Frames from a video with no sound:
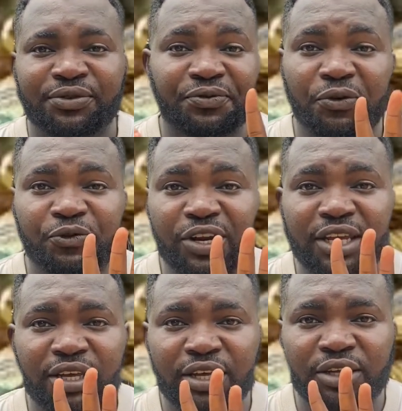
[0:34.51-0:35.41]
For
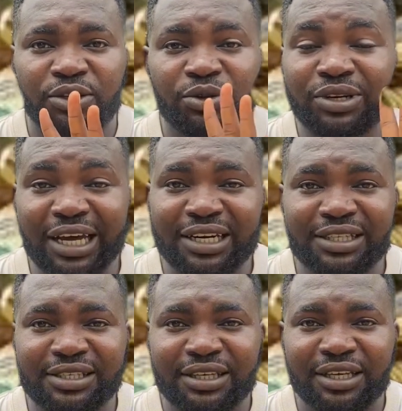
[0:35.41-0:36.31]
free, you learn
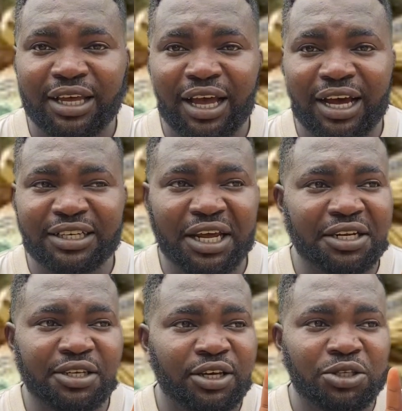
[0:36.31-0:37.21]
it, and
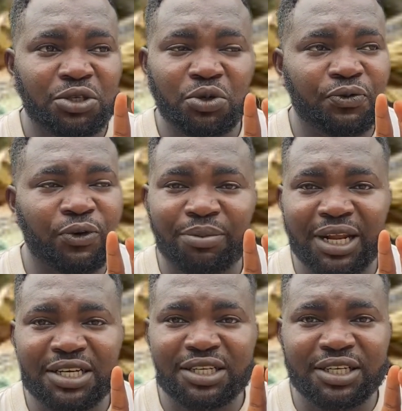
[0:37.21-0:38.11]
then from
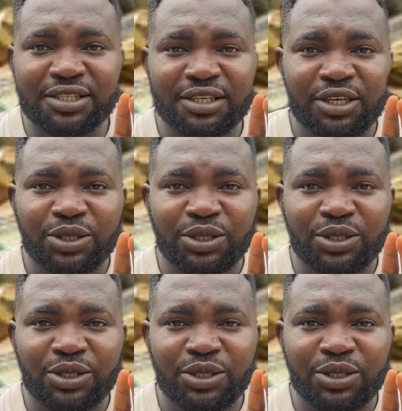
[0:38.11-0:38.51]
learning it,